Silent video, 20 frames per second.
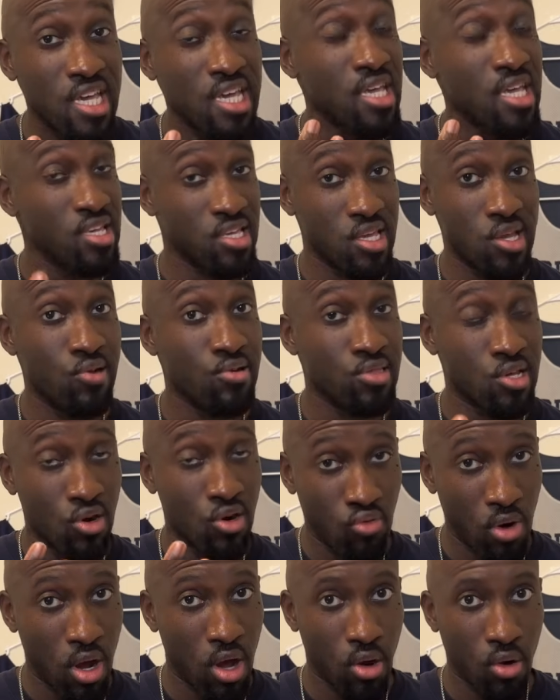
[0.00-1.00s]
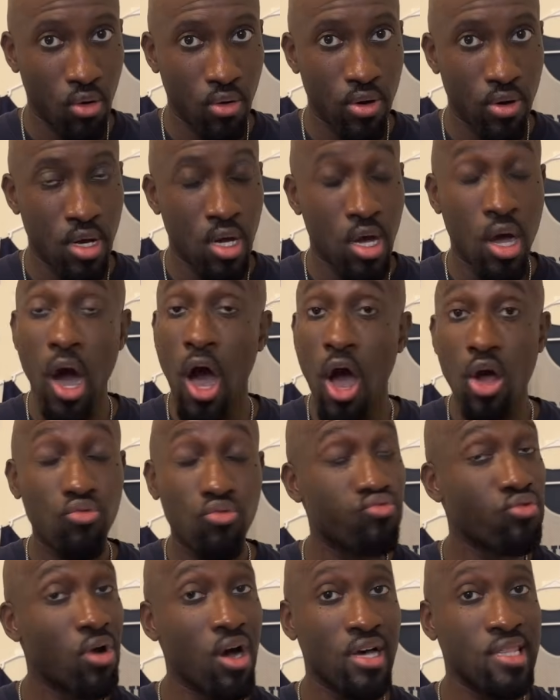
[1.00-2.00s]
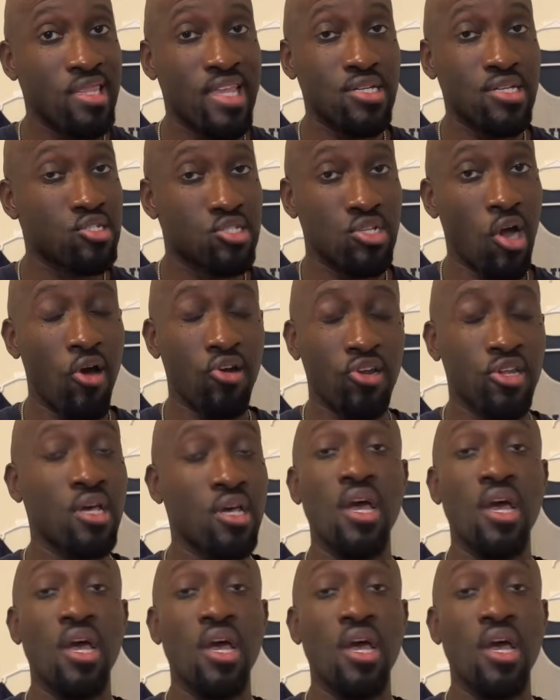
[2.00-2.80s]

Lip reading: years in a row, a run that started